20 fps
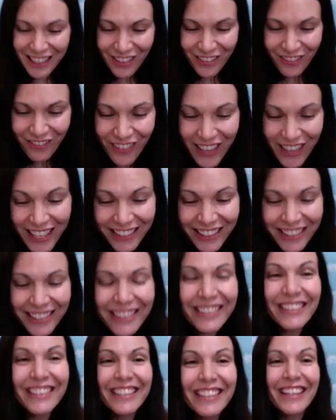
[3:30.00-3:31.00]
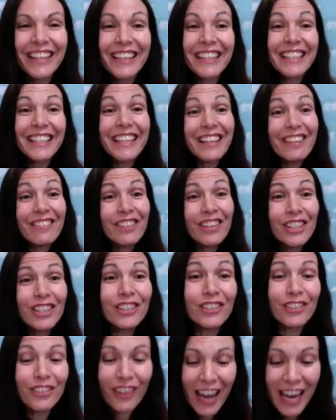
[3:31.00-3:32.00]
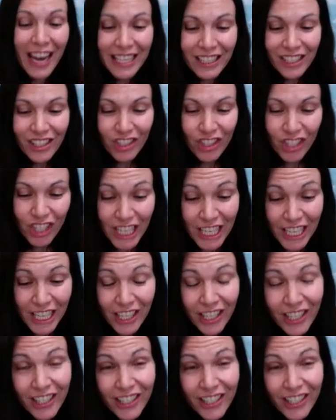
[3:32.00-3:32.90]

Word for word: the middle. Give a great cheer.